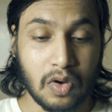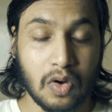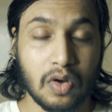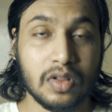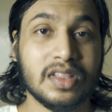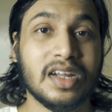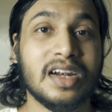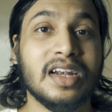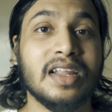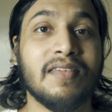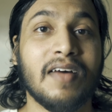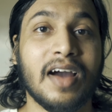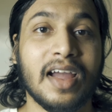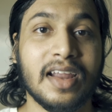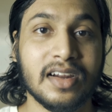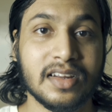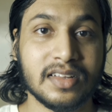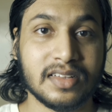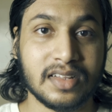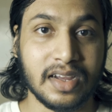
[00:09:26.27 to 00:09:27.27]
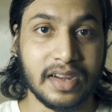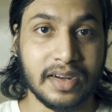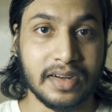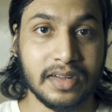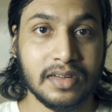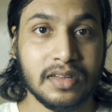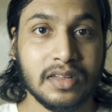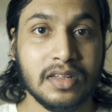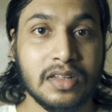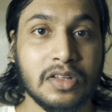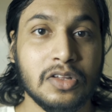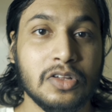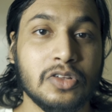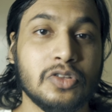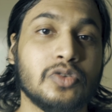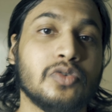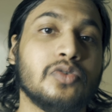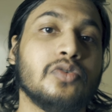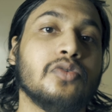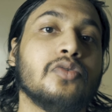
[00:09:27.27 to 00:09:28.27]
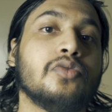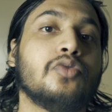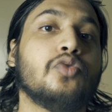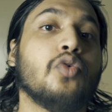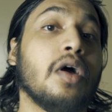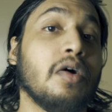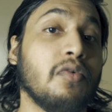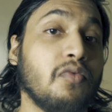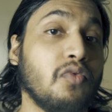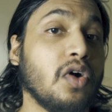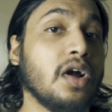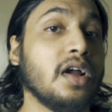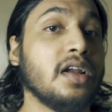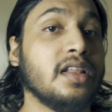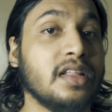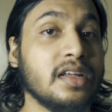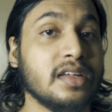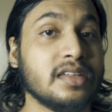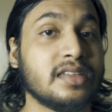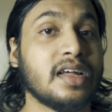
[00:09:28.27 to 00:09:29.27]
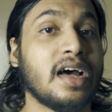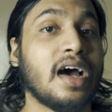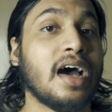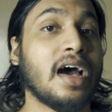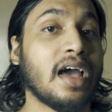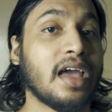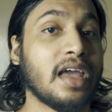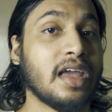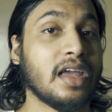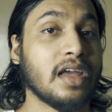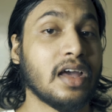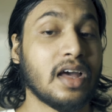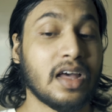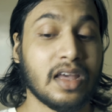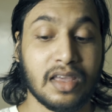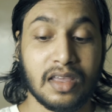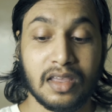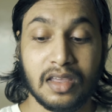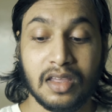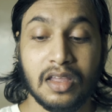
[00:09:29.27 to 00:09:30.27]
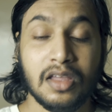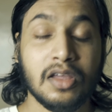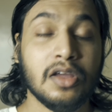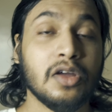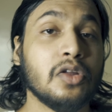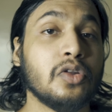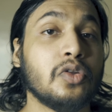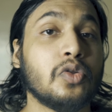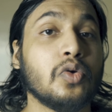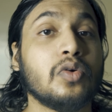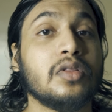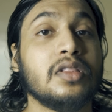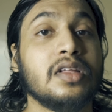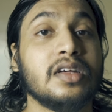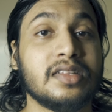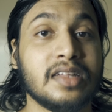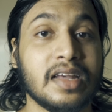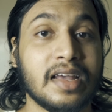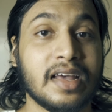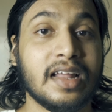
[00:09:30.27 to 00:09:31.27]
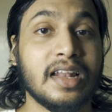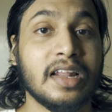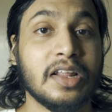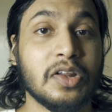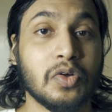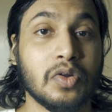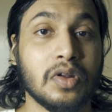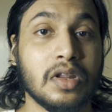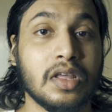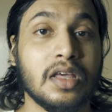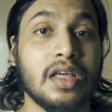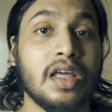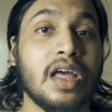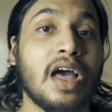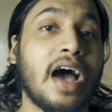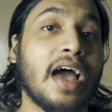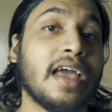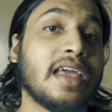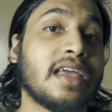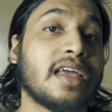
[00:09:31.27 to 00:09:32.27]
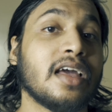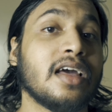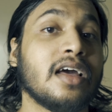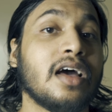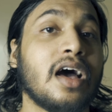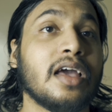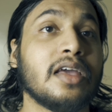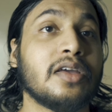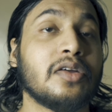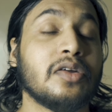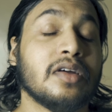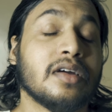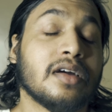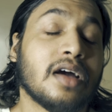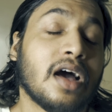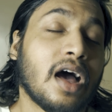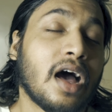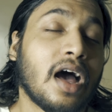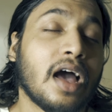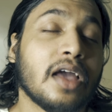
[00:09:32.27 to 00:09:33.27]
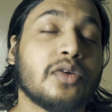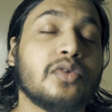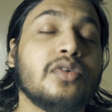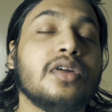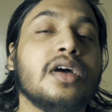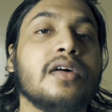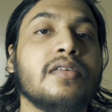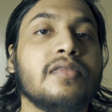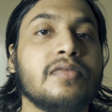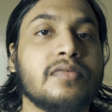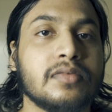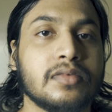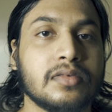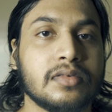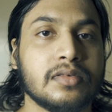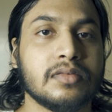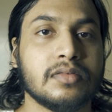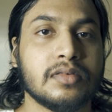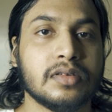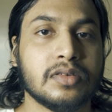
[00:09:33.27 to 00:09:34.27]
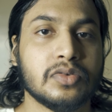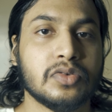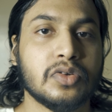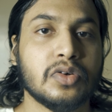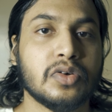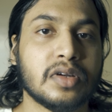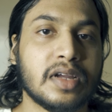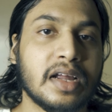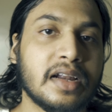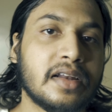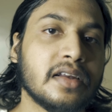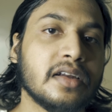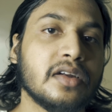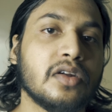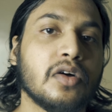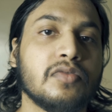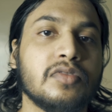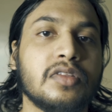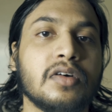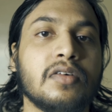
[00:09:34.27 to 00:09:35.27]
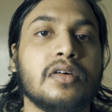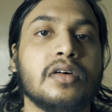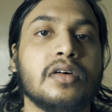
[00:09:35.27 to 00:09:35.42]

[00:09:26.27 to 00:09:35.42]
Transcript: on the divider side. So to avoid this, I took the single lane only. I could have get rid of